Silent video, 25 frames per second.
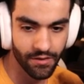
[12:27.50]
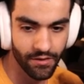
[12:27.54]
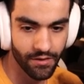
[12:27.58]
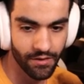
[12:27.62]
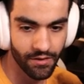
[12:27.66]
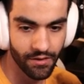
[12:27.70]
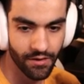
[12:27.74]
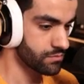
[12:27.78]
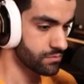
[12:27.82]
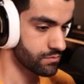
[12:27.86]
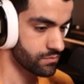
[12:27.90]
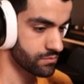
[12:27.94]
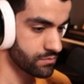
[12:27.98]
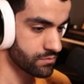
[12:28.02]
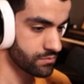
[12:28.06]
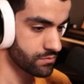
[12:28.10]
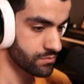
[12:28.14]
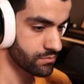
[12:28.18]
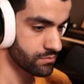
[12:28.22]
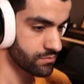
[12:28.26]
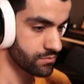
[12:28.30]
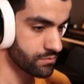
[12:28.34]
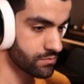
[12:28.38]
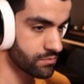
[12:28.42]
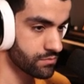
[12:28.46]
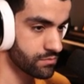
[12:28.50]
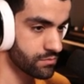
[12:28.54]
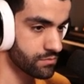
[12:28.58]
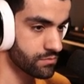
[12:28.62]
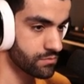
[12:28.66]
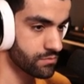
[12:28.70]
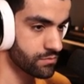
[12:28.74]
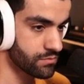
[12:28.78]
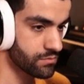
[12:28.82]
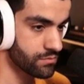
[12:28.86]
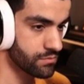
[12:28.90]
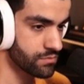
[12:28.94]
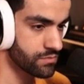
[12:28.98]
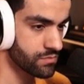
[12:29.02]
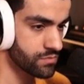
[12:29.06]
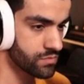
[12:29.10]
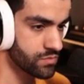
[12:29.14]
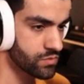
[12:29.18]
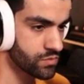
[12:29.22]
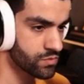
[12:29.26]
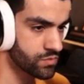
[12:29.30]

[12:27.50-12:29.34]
[no speech]